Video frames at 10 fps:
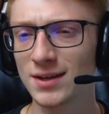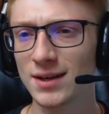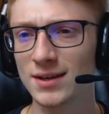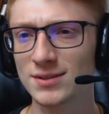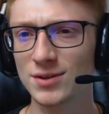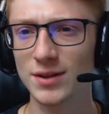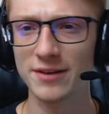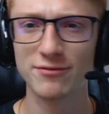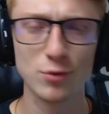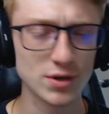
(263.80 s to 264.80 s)
So like
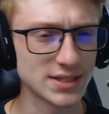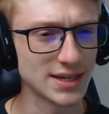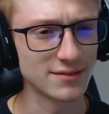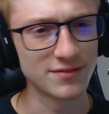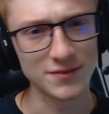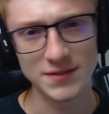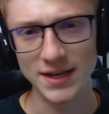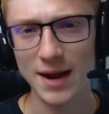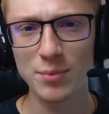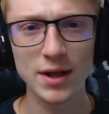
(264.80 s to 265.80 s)
14, 15. I
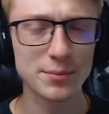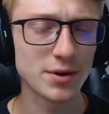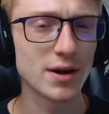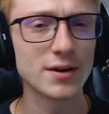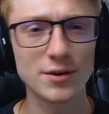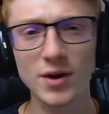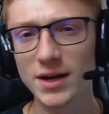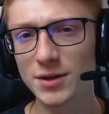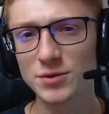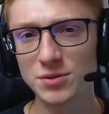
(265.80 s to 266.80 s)
probably created
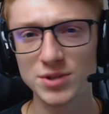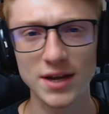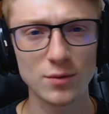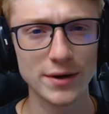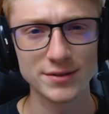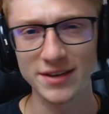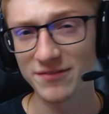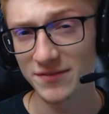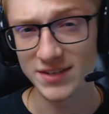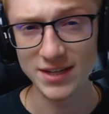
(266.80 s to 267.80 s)
a YouTube channel when I was like
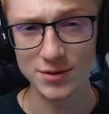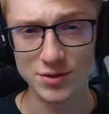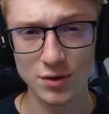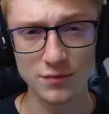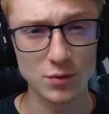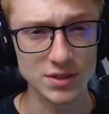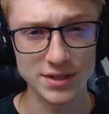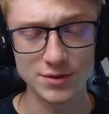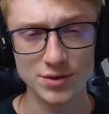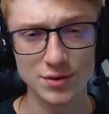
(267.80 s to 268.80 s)
15 years old, 14
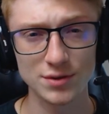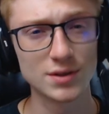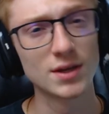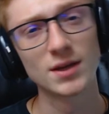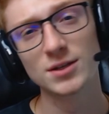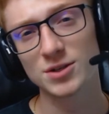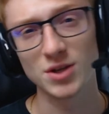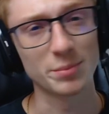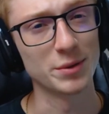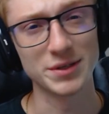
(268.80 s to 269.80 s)
years old, just
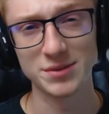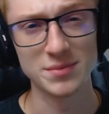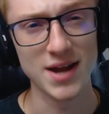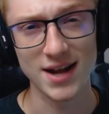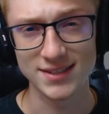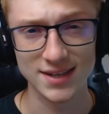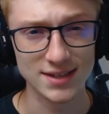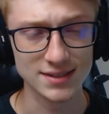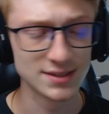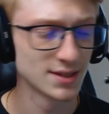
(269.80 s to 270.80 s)
uploading some
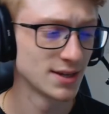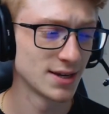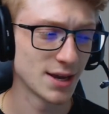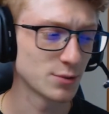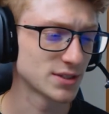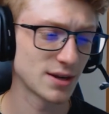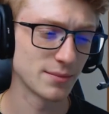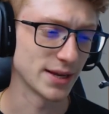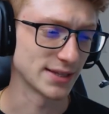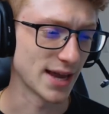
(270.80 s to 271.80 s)
nonsense. It was something
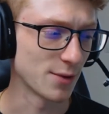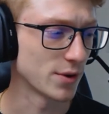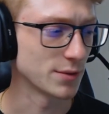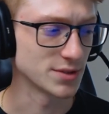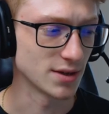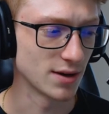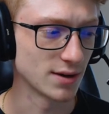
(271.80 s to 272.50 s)
like that when I was young.